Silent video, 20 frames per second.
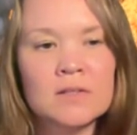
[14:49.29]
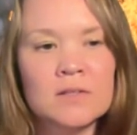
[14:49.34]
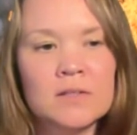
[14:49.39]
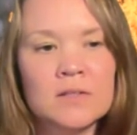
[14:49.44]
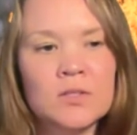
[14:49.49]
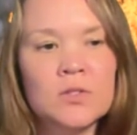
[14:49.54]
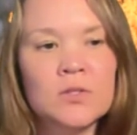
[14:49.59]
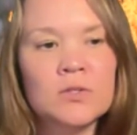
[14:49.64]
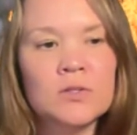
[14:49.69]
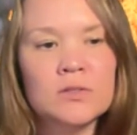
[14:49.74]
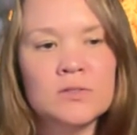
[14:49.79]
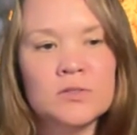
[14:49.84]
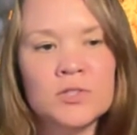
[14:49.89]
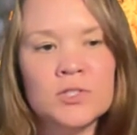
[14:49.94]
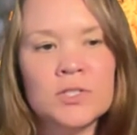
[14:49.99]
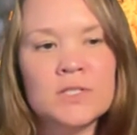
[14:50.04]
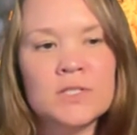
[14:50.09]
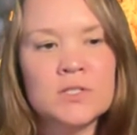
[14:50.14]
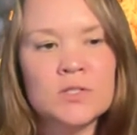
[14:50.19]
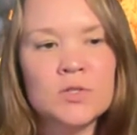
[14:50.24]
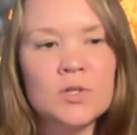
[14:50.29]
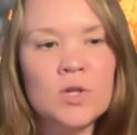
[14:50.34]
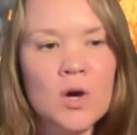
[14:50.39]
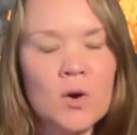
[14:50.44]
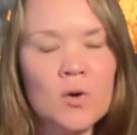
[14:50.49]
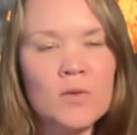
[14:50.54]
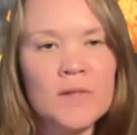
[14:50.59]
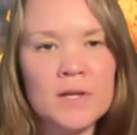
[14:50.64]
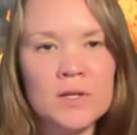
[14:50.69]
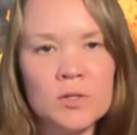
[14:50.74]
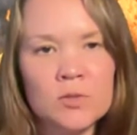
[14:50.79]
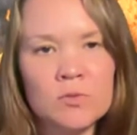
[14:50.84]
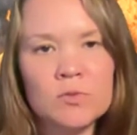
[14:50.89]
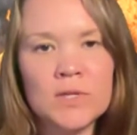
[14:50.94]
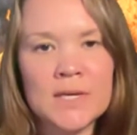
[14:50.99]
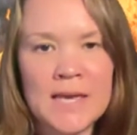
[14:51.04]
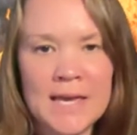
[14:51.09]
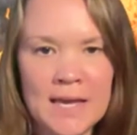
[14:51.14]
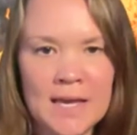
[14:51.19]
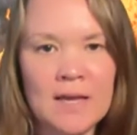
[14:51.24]
you just know that you
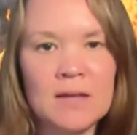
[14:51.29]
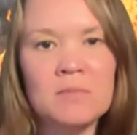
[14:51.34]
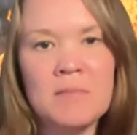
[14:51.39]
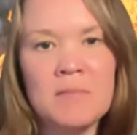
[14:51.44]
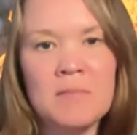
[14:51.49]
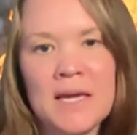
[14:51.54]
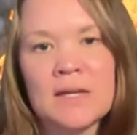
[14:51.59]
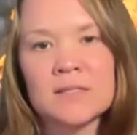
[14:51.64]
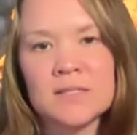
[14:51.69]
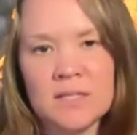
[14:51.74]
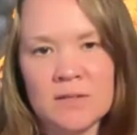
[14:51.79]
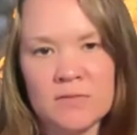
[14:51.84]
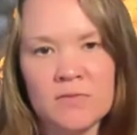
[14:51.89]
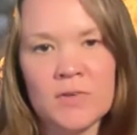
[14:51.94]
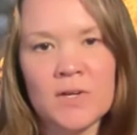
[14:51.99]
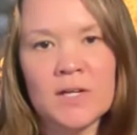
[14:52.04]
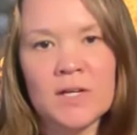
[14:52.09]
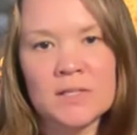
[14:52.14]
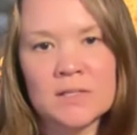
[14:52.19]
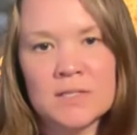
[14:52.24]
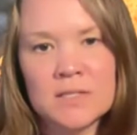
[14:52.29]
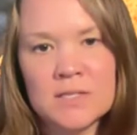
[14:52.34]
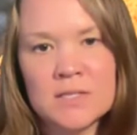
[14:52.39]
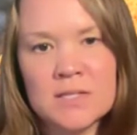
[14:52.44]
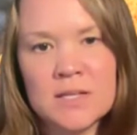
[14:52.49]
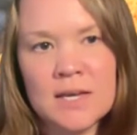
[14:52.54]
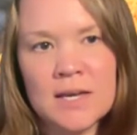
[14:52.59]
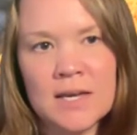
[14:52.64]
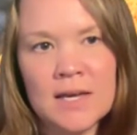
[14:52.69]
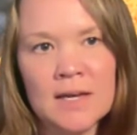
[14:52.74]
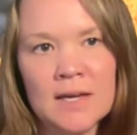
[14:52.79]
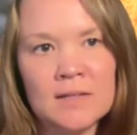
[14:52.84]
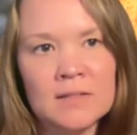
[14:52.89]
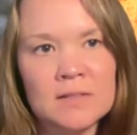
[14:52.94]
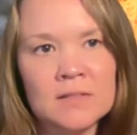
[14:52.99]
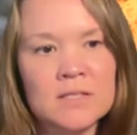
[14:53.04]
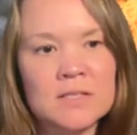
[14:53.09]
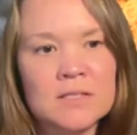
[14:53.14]
can make a difference. And